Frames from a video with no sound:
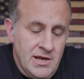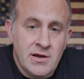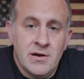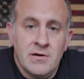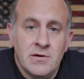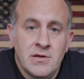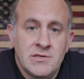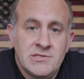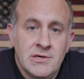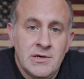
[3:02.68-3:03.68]

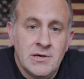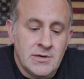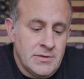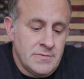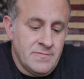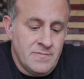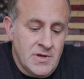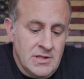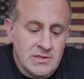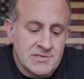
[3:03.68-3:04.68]
here to
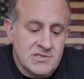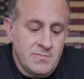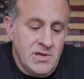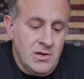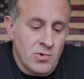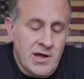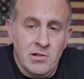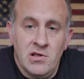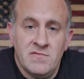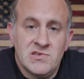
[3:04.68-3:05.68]
listen to me write
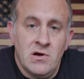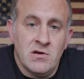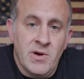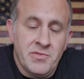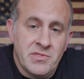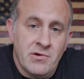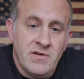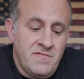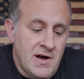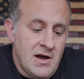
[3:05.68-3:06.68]
a love song about the
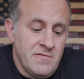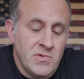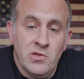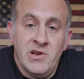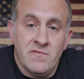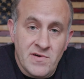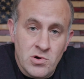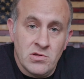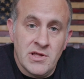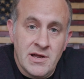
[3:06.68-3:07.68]
35 millimeter
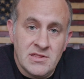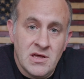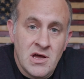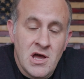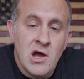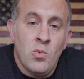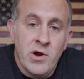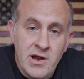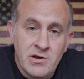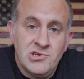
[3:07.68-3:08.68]
focal length.
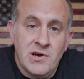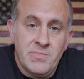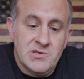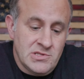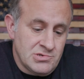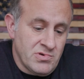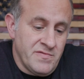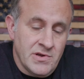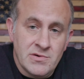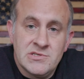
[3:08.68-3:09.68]
We're here to jump into this
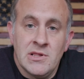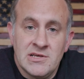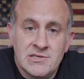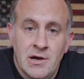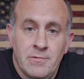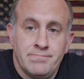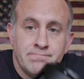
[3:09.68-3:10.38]
review, so let's go.